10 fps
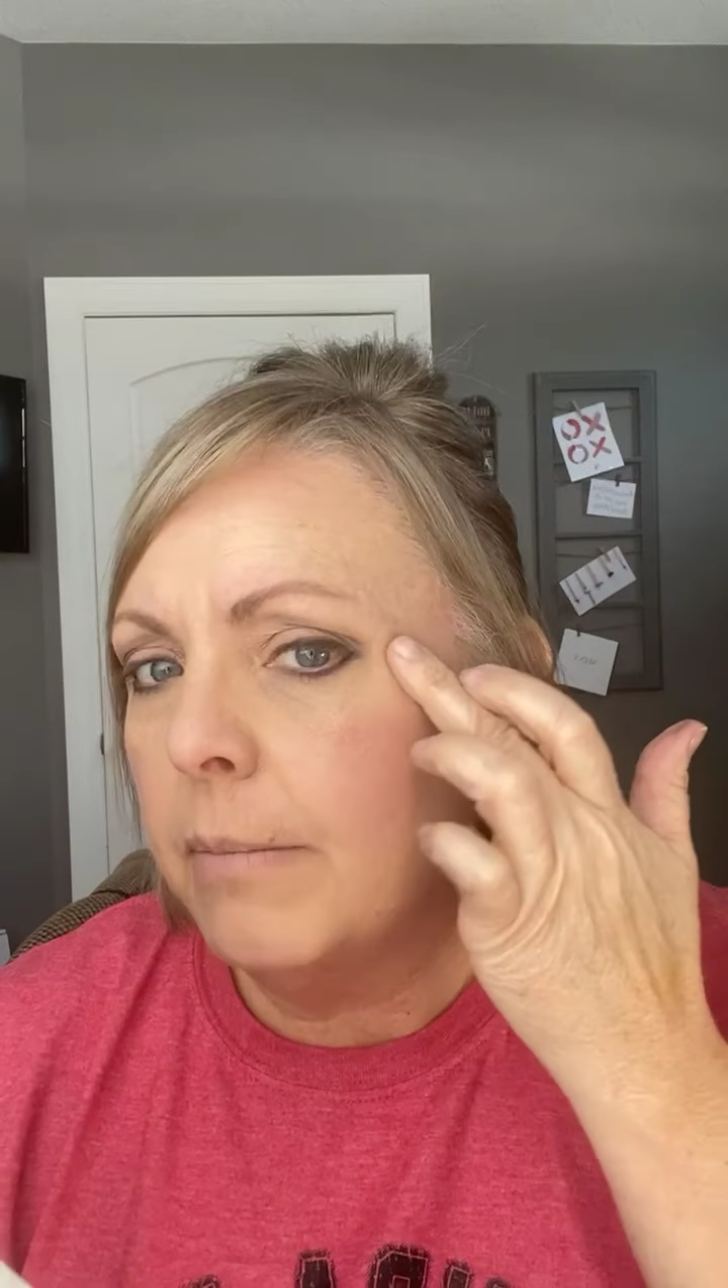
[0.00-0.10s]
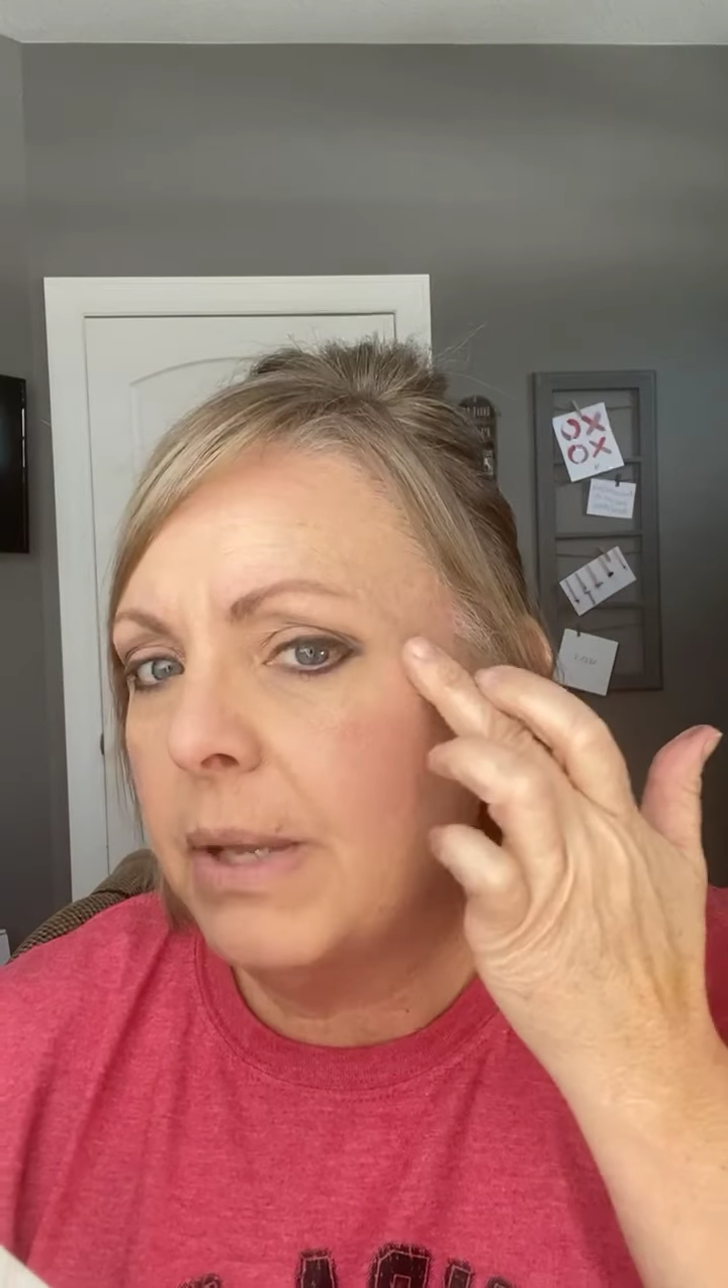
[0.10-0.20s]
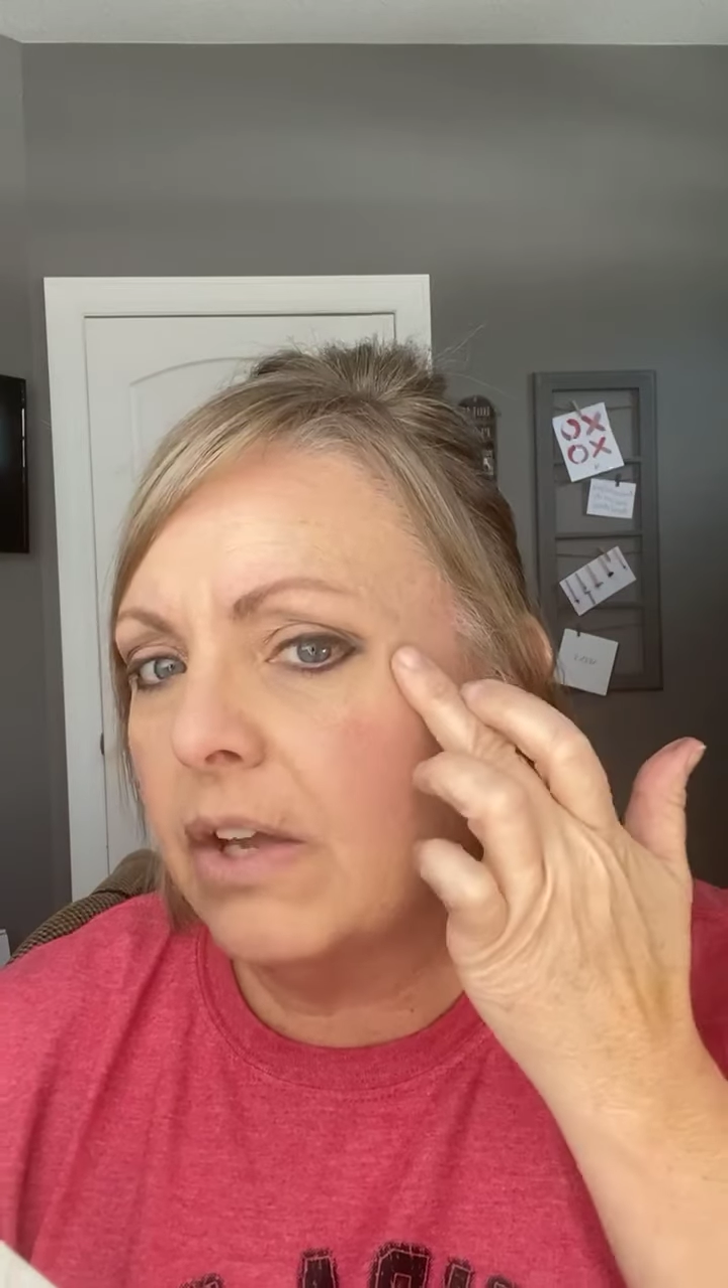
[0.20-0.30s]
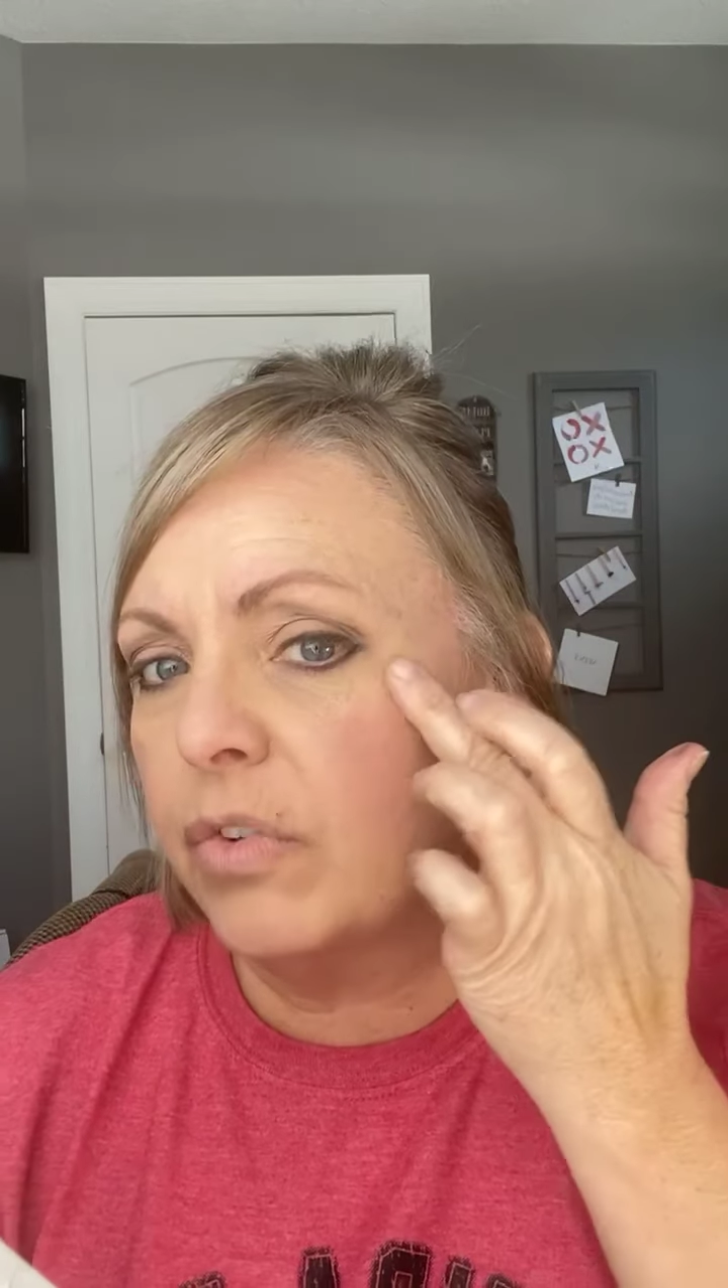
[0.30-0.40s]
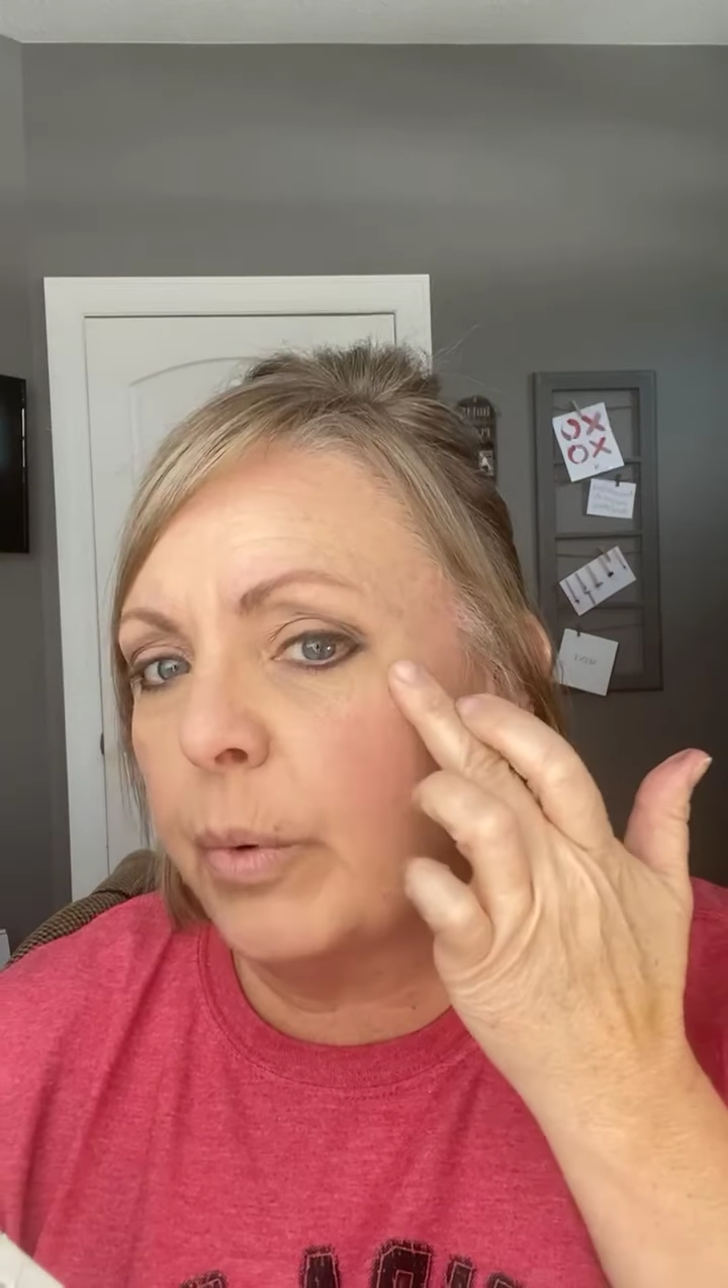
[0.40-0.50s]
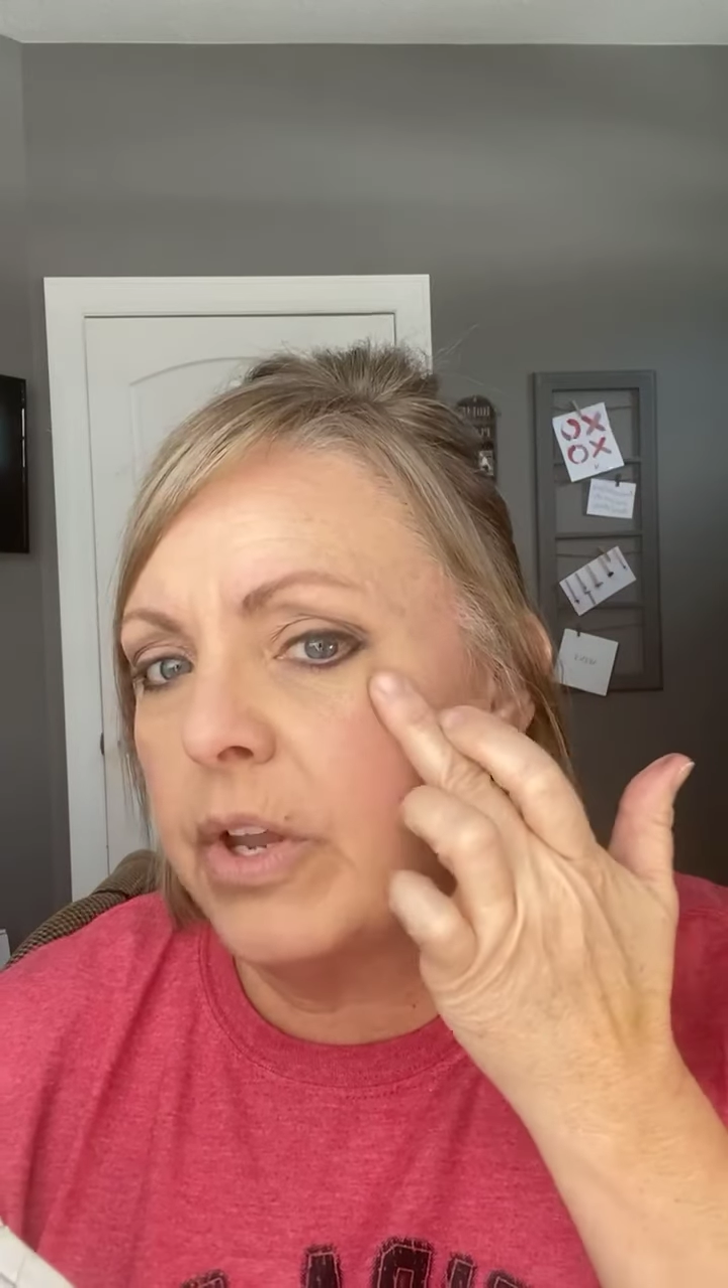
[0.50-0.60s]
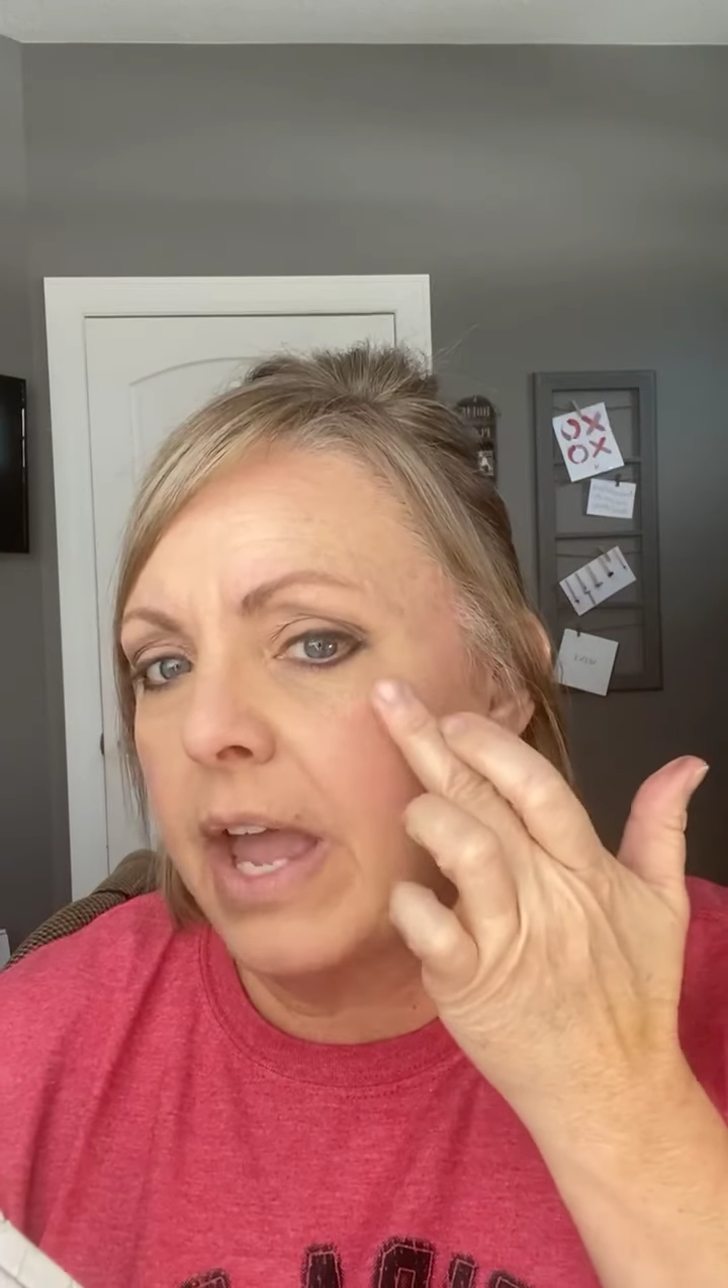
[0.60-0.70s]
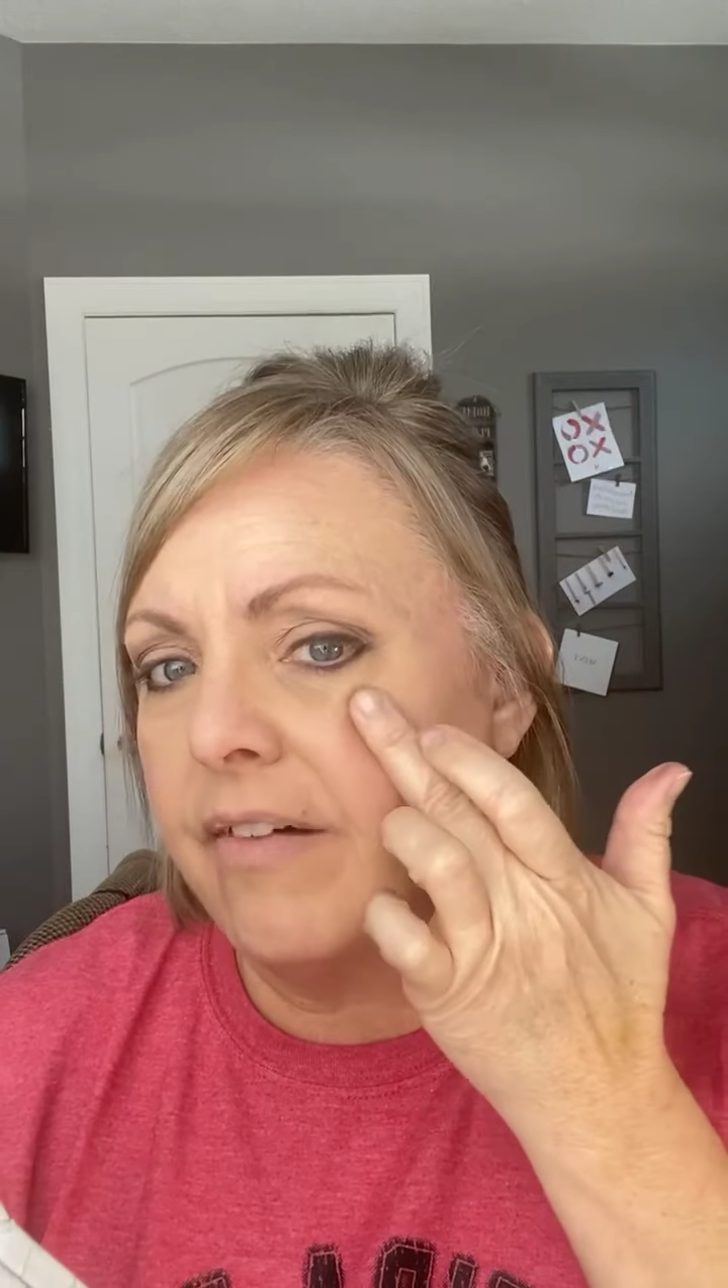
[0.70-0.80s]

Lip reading: because where you